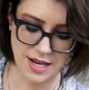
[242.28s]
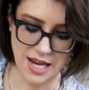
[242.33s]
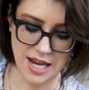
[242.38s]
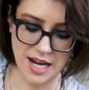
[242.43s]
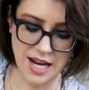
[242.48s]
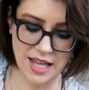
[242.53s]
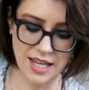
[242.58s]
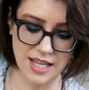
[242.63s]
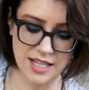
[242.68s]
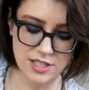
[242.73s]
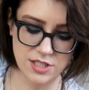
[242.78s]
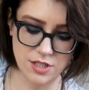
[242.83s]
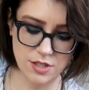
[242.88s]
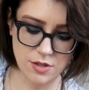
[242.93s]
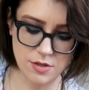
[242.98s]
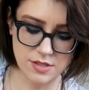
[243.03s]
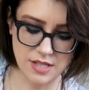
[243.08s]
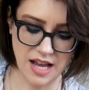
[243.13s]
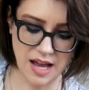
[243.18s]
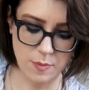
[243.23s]
And I like to
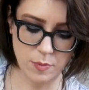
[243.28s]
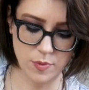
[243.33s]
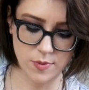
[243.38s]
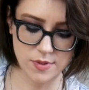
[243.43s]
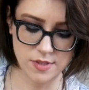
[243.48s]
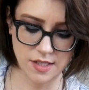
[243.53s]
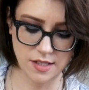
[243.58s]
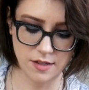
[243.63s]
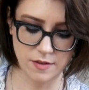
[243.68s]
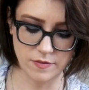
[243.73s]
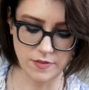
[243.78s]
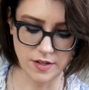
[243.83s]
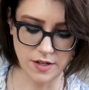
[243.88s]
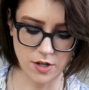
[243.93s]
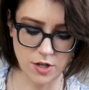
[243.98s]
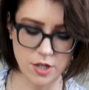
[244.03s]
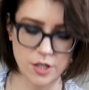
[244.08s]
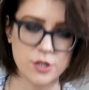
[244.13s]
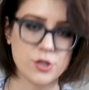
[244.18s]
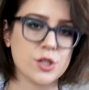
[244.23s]
use apple cider
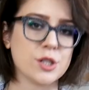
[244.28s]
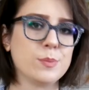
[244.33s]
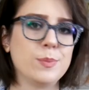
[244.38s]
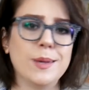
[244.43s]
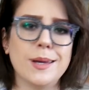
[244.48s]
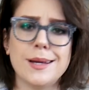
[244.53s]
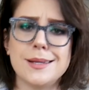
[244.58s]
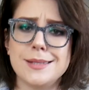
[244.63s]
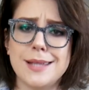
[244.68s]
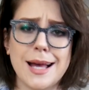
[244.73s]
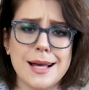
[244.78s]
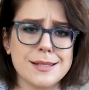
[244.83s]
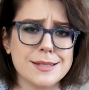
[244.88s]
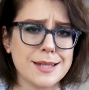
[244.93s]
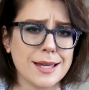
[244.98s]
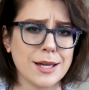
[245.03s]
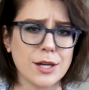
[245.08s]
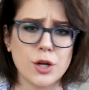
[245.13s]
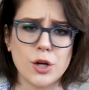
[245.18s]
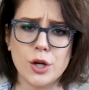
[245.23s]
vinegar just because it has
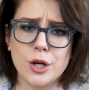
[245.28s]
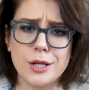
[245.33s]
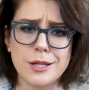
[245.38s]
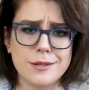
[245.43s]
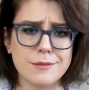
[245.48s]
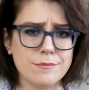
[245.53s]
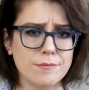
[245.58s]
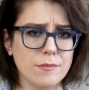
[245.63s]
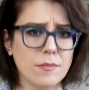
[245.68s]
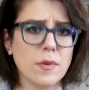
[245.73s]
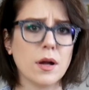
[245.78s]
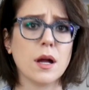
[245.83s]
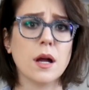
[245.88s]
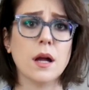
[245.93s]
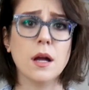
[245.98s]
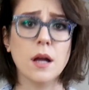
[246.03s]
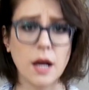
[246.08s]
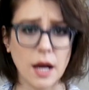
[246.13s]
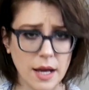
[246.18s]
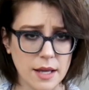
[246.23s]
like good
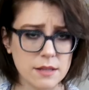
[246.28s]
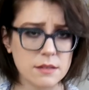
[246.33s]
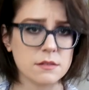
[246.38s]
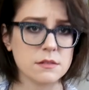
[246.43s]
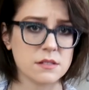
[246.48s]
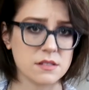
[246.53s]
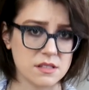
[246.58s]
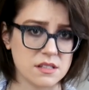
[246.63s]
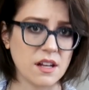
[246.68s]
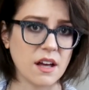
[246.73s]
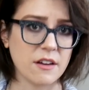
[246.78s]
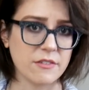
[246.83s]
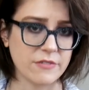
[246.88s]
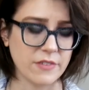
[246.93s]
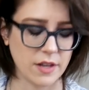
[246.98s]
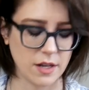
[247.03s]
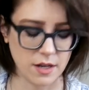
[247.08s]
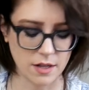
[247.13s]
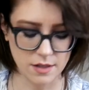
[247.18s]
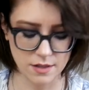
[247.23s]
gut stuff
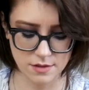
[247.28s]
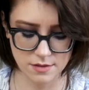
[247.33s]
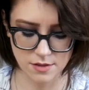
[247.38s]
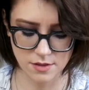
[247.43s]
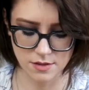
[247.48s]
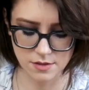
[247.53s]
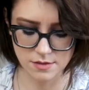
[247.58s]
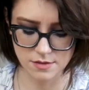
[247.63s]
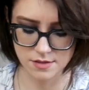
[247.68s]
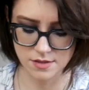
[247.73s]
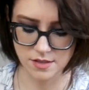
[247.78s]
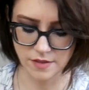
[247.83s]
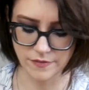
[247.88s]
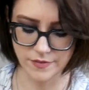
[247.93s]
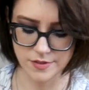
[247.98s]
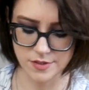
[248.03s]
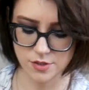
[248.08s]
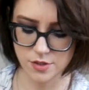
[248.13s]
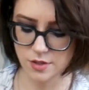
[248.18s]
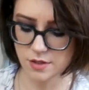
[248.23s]
in it, stuff
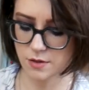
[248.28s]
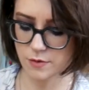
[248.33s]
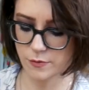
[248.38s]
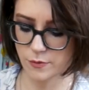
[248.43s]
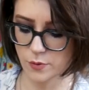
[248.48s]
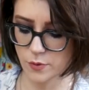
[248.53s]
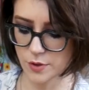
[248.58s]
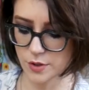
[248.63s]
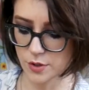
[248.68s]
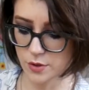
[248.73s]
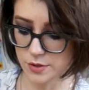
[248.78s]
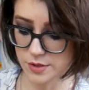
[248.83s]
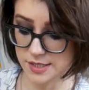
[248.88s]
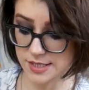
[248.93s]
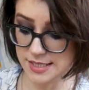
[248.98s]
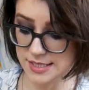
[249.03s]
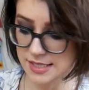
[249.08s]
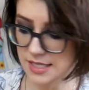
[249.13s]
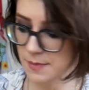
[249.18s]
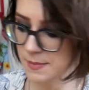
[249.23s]
that's good for your
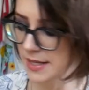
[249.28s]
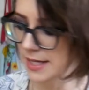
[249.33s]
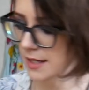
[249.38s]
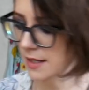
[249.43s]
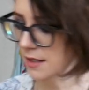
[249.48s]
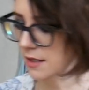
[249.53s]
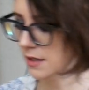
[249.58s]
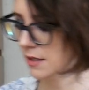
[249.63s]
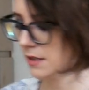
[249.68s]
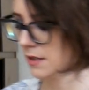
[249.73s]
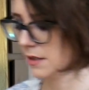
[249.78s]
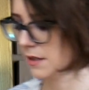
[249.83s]
stomach.